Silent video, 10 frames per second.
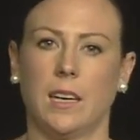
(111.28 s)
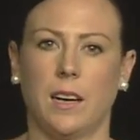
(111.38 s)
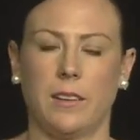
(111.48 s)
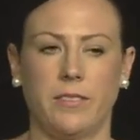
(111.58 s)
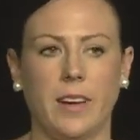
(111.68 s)

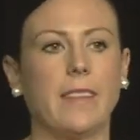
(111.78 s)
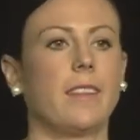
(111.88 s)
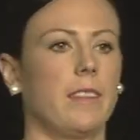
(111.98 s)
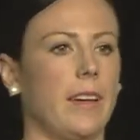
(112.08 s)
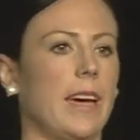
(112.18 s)
I've found
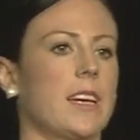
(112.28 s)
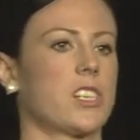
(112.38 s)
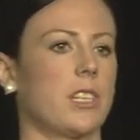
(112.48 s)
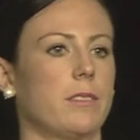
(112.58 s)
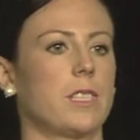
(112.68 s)
that they
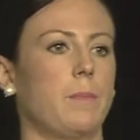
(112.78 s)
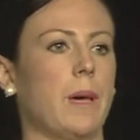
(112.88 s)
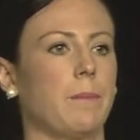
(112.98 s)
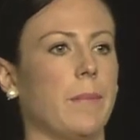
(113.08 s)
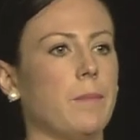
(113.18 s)
actually
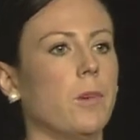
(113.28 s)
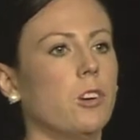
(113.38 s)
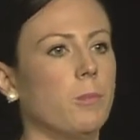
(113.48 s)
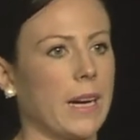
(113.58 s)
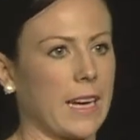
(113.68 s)
respect me
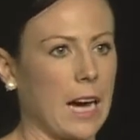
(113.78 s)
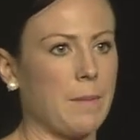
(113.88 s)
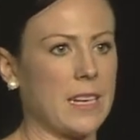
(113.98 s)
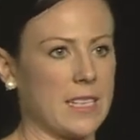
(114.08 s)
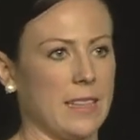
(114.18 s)
more by
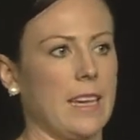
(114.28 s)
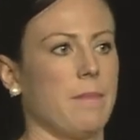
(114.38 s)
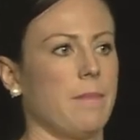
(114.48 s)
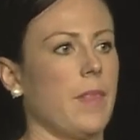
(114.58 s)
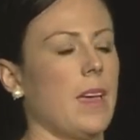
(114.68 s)
coming to
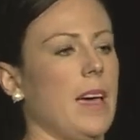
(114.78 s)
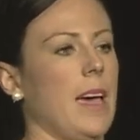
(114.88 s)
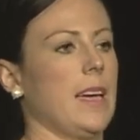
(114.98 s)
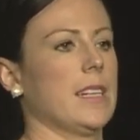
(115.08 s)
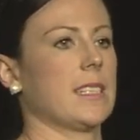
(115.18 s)
them
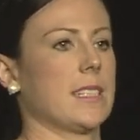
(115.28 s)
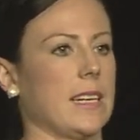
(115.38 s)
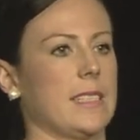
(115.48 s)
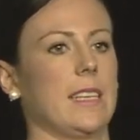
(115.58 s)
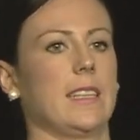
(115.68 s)
and
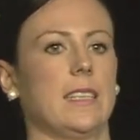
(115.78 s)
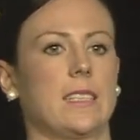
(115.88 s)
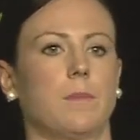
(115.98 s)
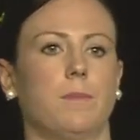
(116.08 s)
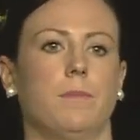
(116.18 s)
discussing this
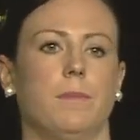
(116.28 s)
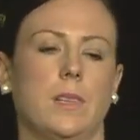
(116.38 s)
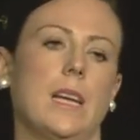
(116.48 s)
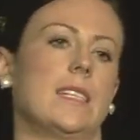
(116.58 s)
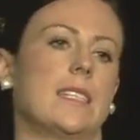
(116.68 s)

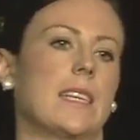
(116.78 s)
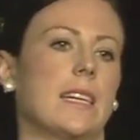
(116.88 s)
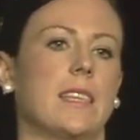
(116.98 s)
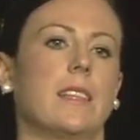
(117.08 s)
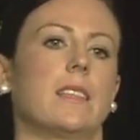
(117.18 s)
and
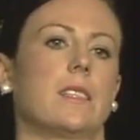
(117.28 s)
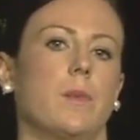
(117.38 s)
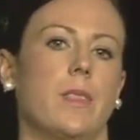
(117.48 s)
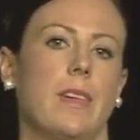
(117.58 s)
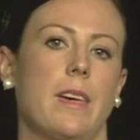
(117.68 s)
discussing this
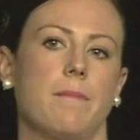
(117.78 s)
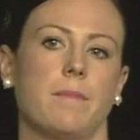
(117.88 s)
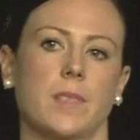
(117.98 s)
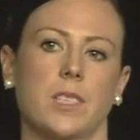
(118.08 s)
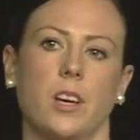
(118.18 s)
with them.
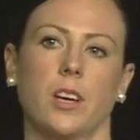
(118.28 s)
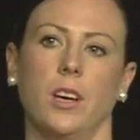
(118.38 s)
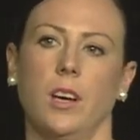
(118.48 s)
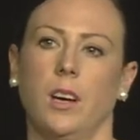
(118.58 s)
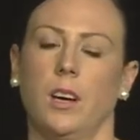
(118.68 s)
So
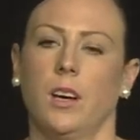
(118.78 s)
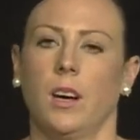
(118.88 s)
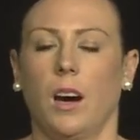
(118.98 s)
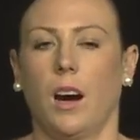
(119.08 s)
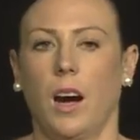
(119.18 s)

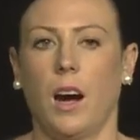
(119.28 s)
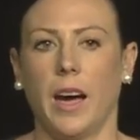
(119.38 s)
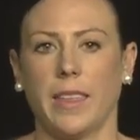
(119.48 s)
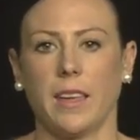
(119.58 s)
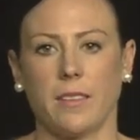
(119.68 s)
I,
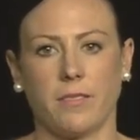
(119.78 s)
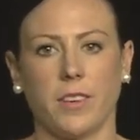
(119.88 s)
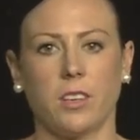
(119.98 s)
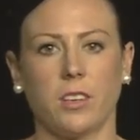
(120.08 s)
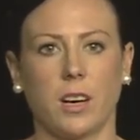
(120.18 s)
I think for
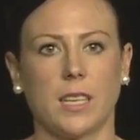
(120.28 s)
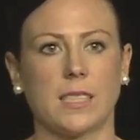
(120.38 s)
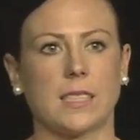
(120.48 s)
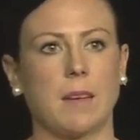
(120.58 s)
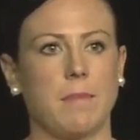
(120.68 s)
you guys
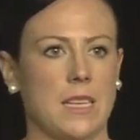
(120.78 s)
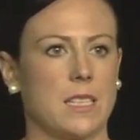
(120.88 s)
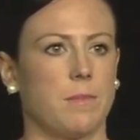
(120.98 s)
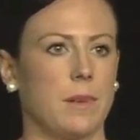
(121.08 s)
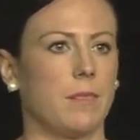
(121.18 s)
it's something
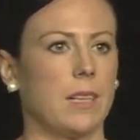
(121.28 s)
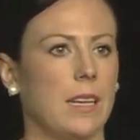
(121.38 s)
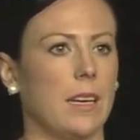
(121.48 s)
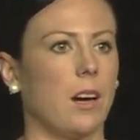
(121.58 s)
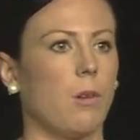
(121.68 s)
to be
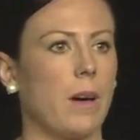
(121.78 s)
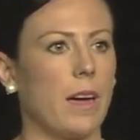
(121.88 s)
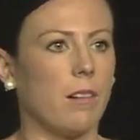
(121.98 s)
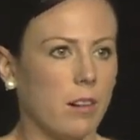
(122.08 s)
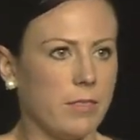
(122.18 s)
really
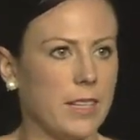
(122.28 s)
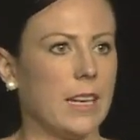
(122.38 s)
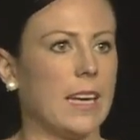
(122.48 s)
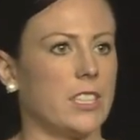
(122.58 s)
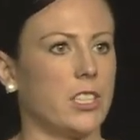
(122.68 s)
aware of and as